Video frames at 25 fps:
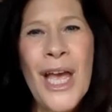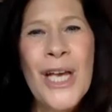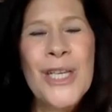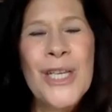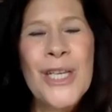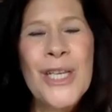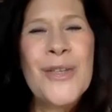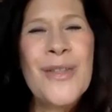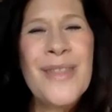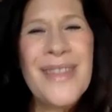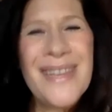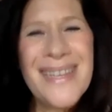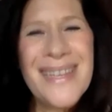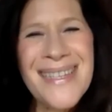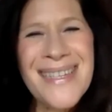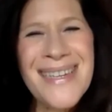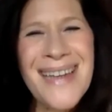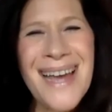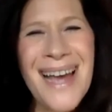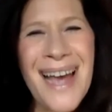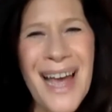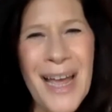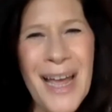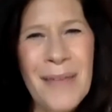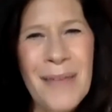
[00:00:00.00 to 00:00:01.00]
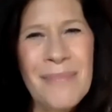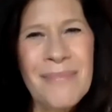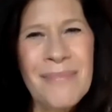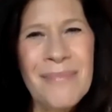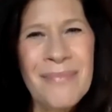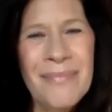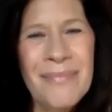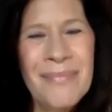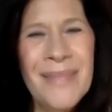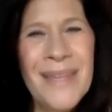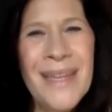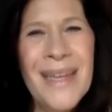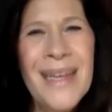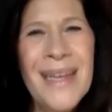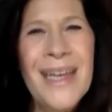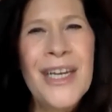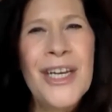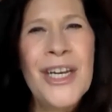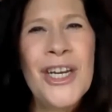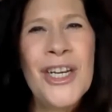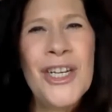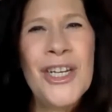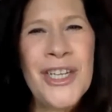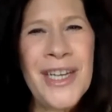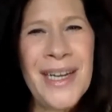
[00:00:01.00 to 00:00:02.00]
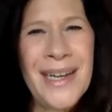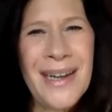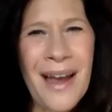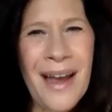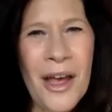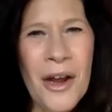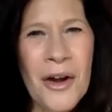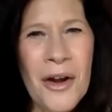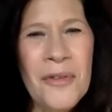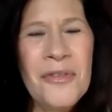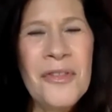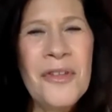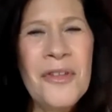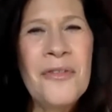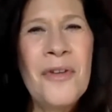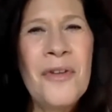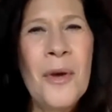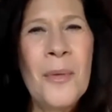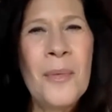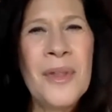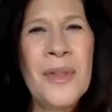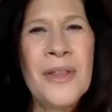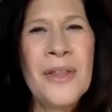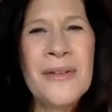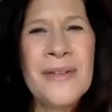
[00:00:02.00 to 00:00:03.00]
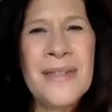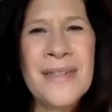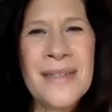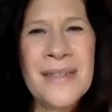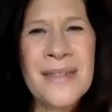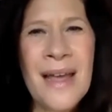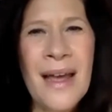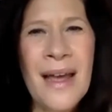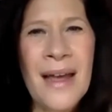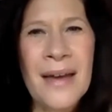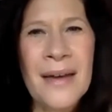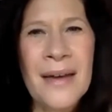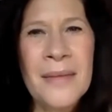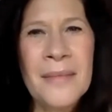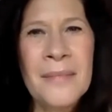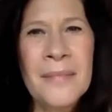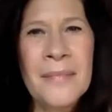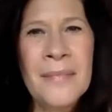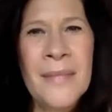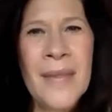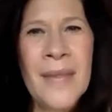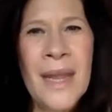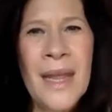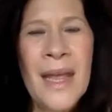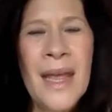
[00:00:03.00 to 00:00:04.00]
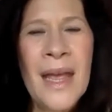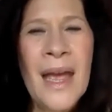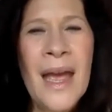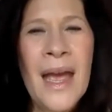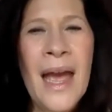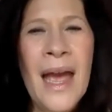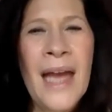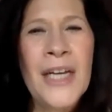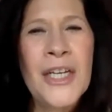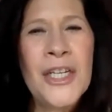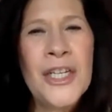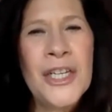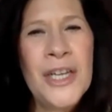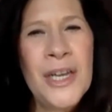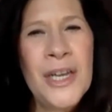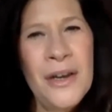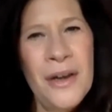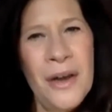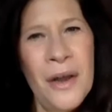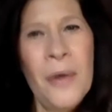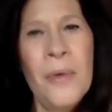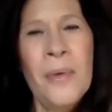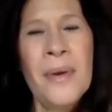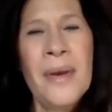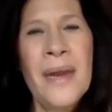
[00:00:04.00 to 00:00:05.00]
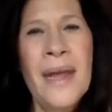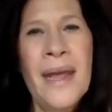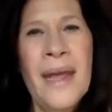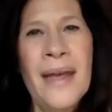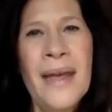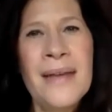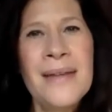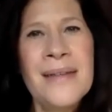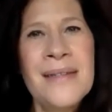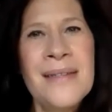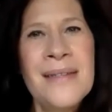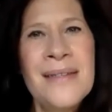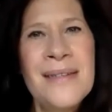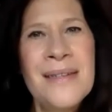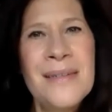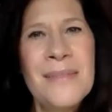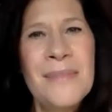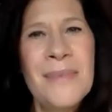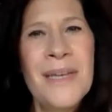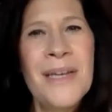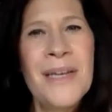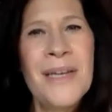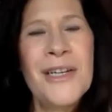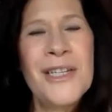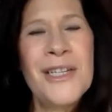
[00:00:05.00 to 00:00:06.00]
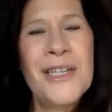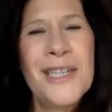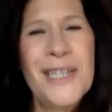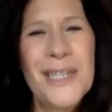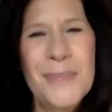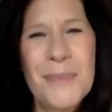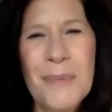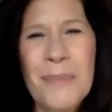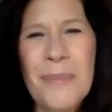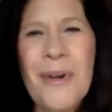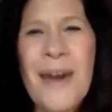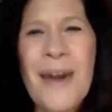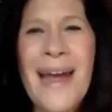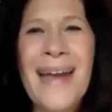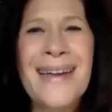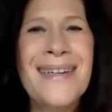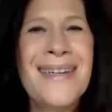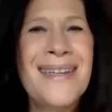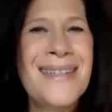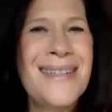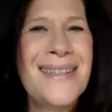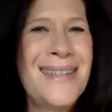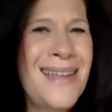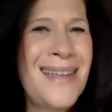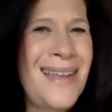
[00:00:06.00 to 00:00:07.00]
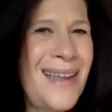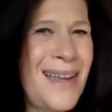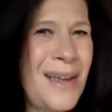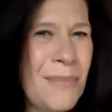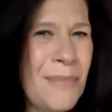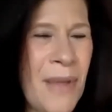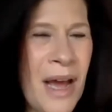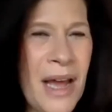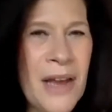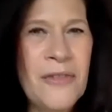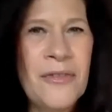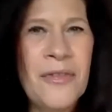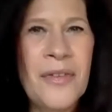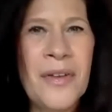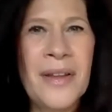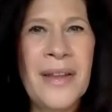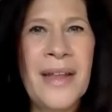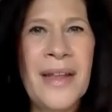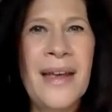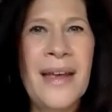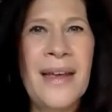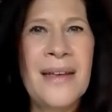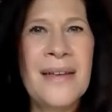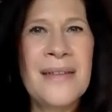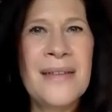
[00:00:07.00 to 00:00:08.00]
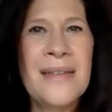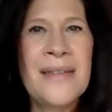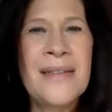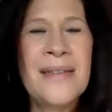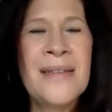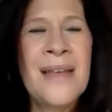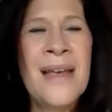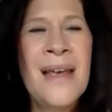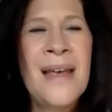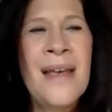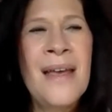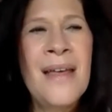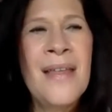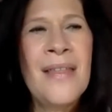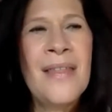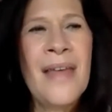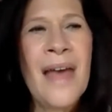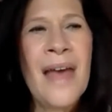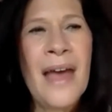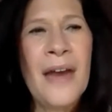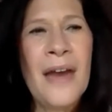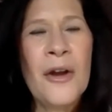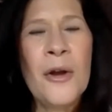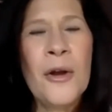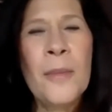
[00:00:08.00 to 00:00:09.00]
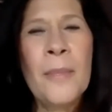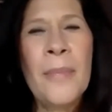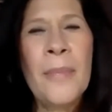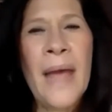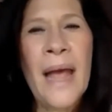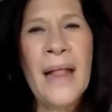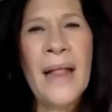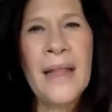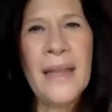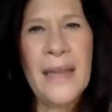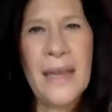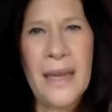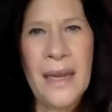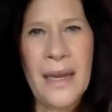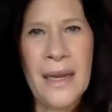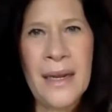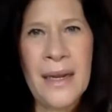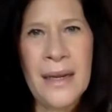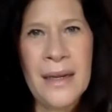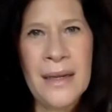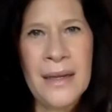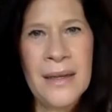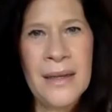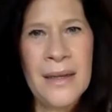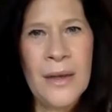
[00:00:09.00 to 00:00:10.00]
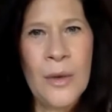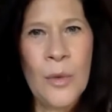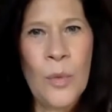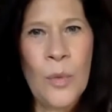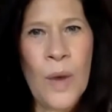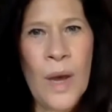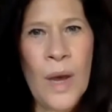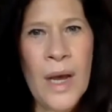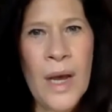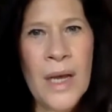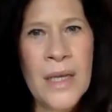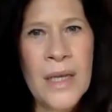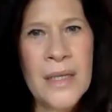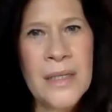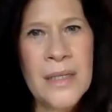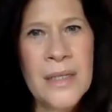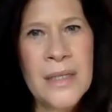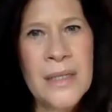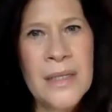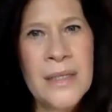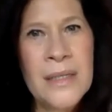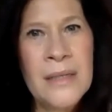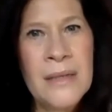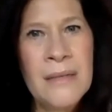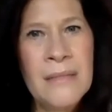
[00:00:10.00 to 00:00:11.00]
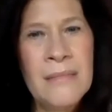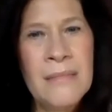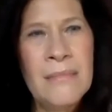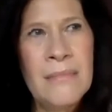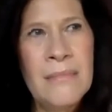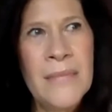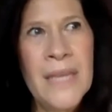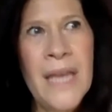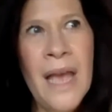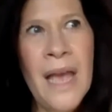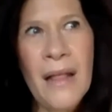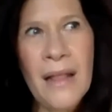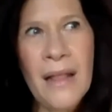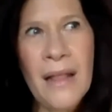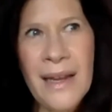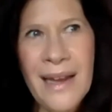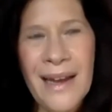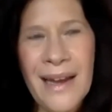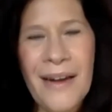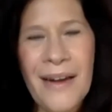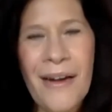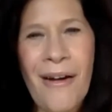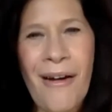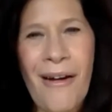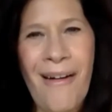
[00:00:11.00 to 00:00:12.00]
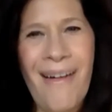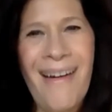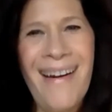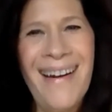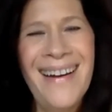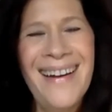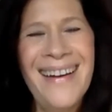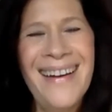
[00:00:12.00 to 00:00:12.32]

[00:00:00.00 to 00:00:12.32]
So this time she got off the phone with her son, and she noticed, because she's been practicing mindfulness, that her belly was yelling at her.